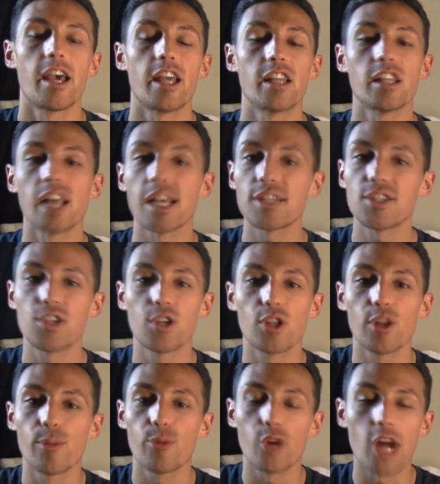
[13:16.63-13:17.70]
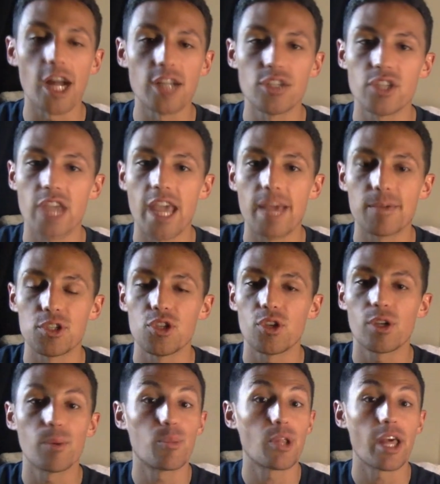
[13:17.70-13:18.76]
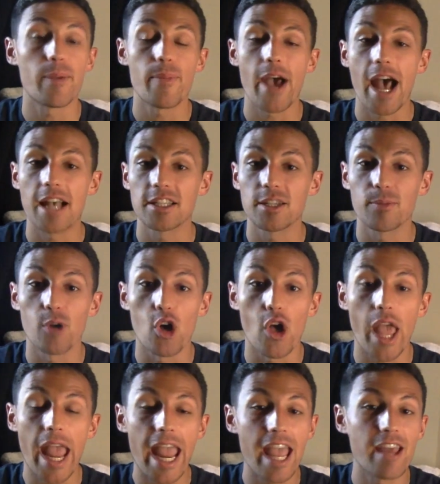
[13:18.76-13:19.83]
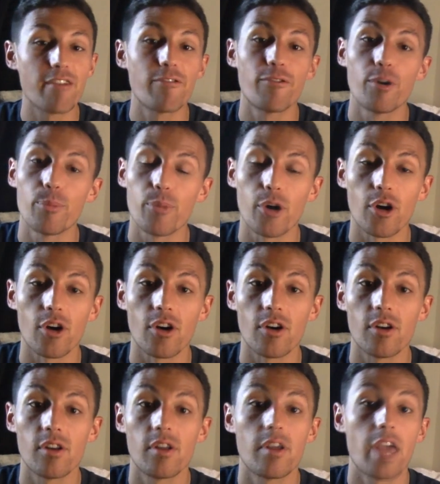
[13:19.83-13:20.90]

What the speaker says: Unless you're LeBron James and you can play basketball and football